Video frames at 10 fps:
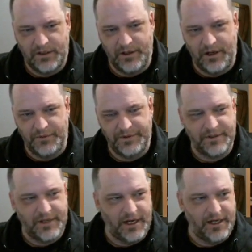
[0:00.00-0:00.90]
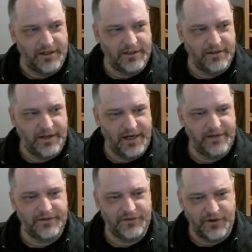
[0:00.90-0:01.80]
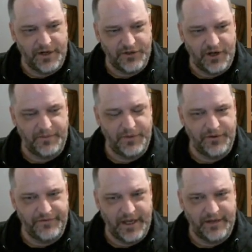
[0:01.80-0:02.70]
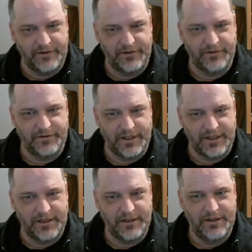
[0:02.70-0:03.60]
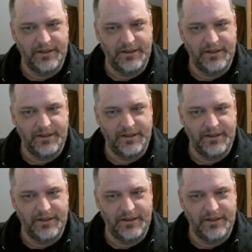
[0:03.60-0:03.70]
No, it wasn't Hades. Hades does a great job though of that too. Like,